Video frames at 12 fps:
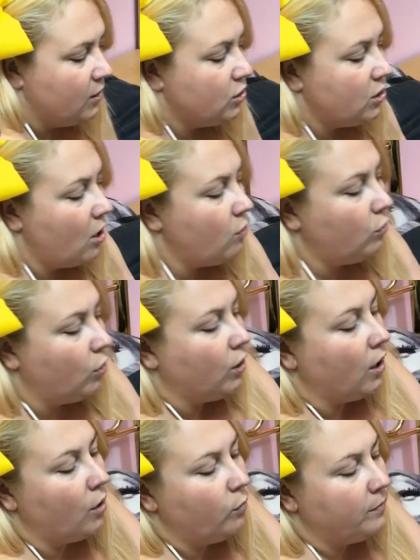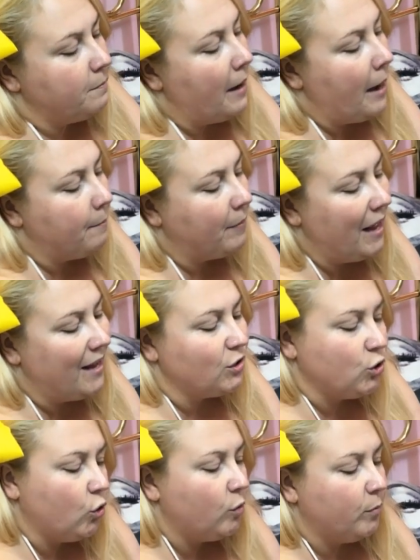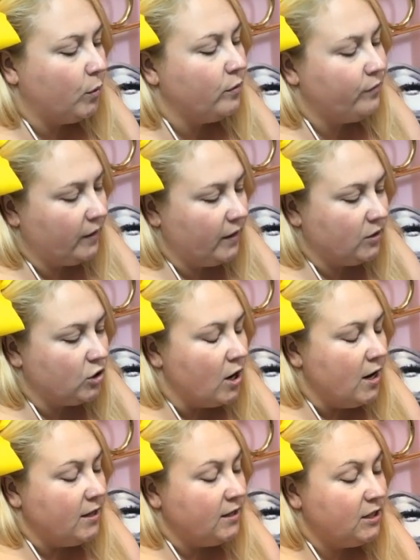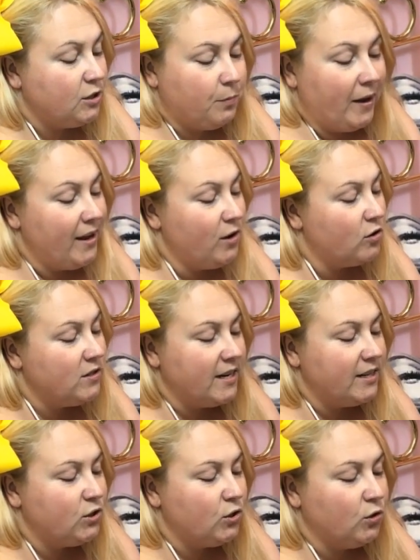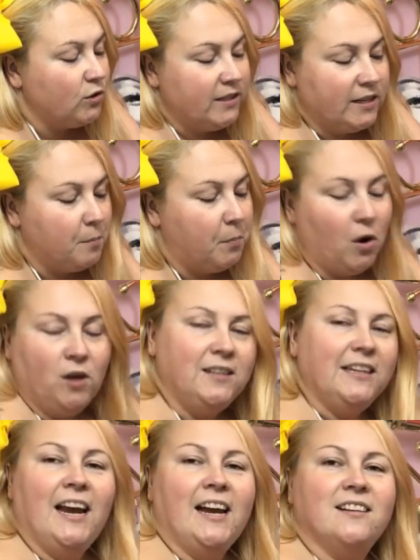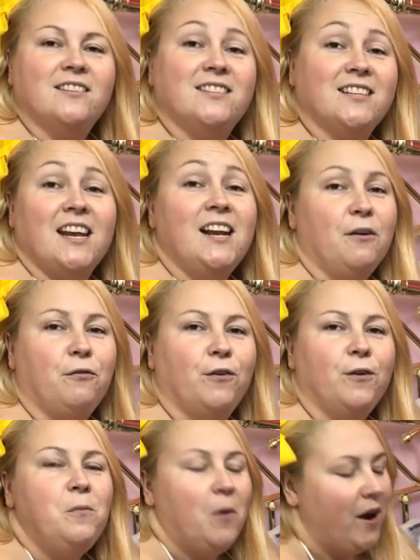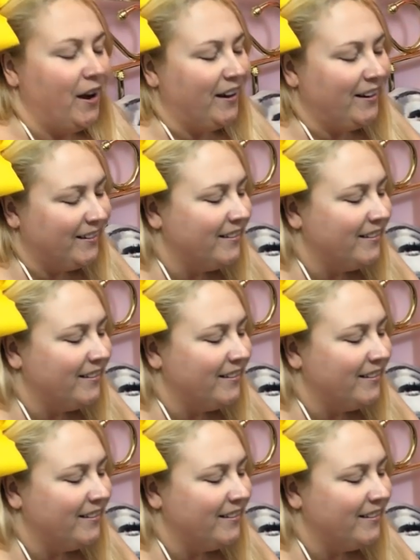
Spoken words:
Slow cooker with matte black chalkboard finish. Display your dish to your dinner party guests in a fun way.